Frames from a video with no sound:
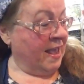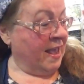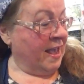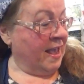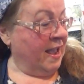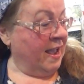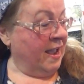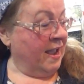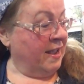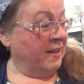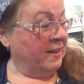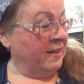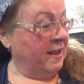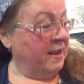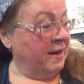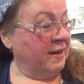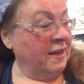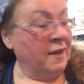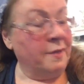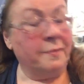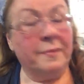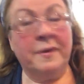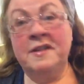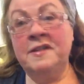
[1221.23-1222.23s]
and then
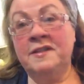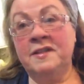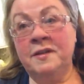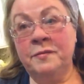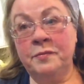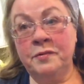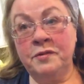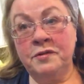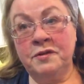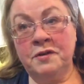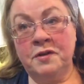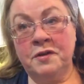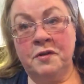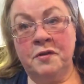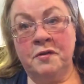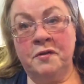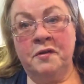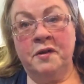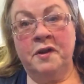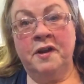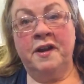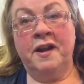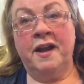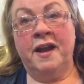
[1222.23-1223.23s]
get my slippers
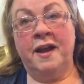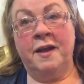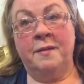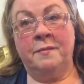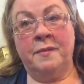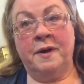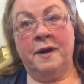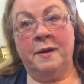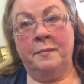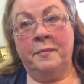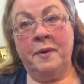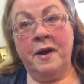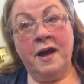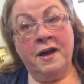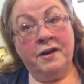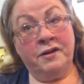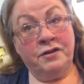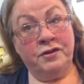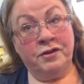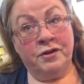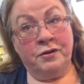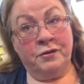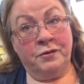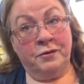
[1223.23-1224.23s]
going and my
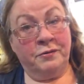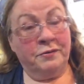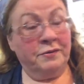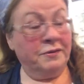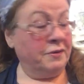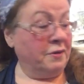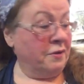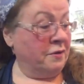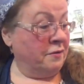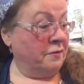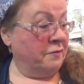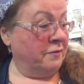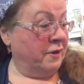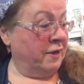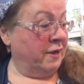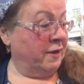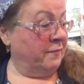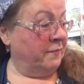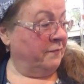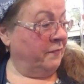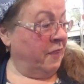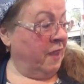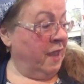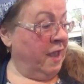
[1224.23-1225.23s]
ponchos
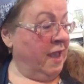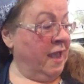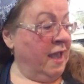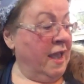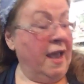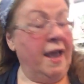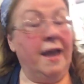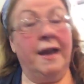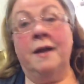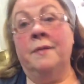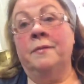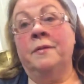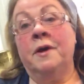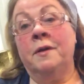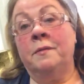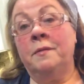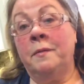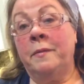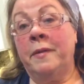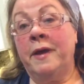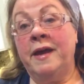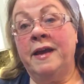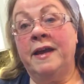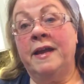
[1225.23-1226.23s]
going. And I'm going to be
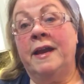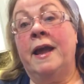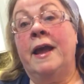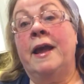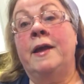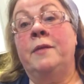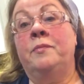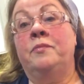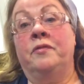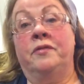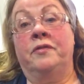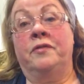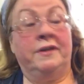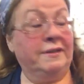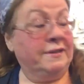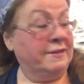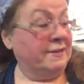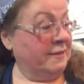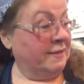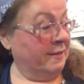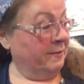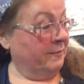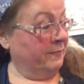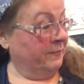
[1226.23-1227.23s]
making
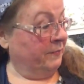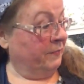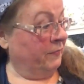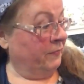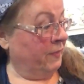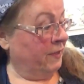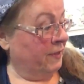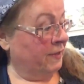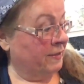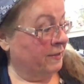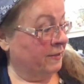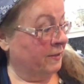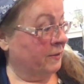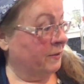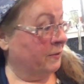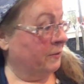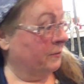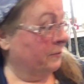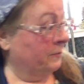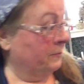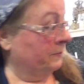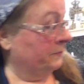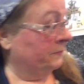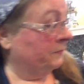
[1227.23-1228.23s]
aprons.
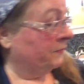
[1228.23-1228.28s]
So